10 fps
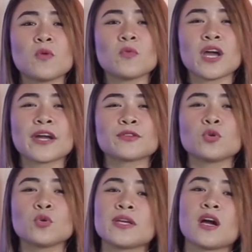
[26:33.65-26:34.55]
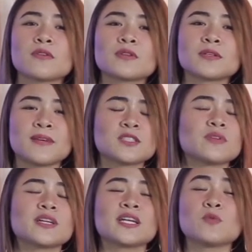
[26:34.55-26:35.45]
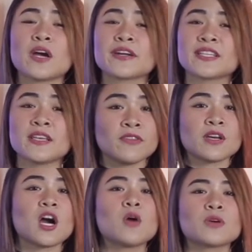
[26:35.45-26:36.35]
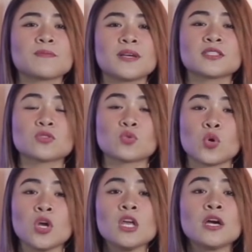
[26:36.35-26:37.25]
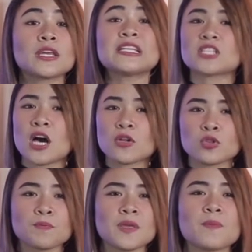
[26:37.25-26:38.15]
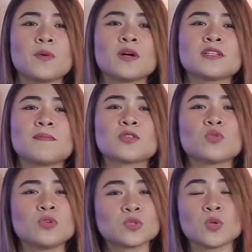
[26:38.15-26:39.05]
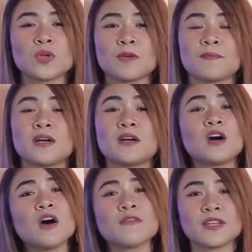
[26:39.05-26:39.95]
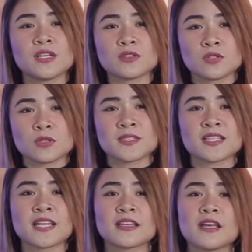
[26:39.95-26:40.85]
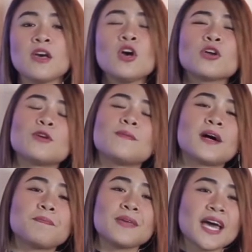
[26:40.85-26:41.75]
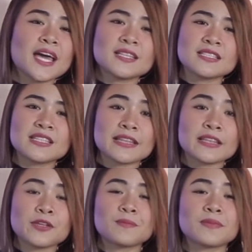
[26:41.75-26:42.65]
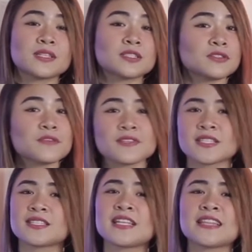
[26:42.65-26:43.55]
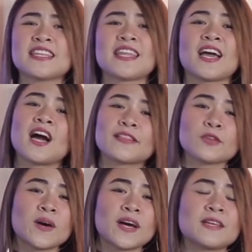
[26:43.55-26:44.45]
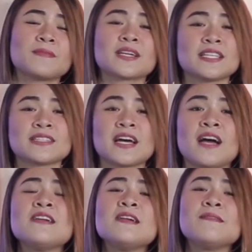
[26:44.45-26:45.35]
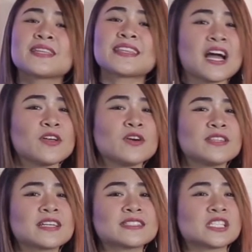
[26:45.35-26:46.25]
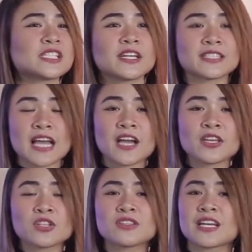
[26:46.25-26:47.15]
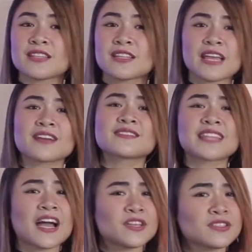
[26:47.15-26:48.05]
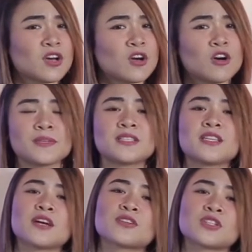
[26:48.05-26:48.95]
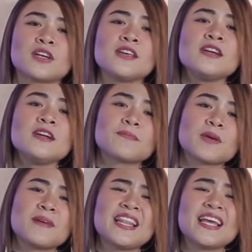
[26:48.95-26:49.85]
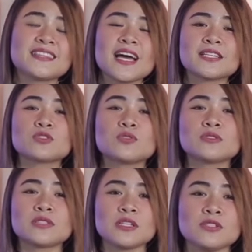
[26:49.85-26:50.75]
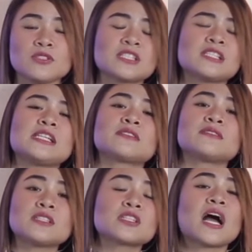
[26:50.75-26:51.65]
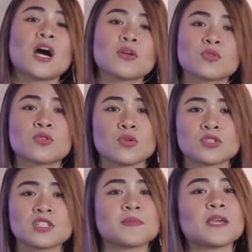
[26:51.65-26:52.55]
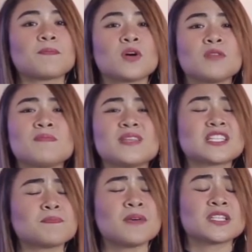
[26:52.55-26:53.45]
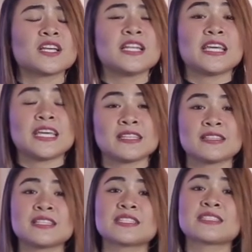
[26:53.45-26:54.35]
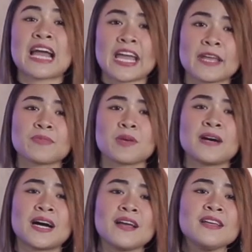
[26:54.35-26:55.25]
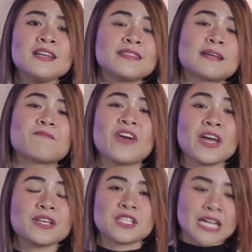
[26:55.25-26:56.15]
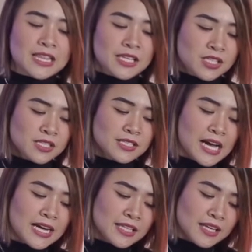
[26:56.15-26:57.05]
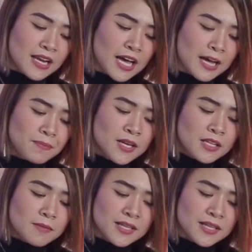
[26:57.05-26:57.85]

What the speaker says: We are doing our best, we are giving our best to reach out to people, diba? Tuloy-tuloy yung mga covenant groups natin, yung mga PIDs natin, yung mga services natin. Nakakatuwa na makita na tayo, nag-share tayo, nagtatag tayo sa comment section, diba? Let us continuously reach out to those people, especially in this time, diba? Na very challenging sa ating lahat. Diba?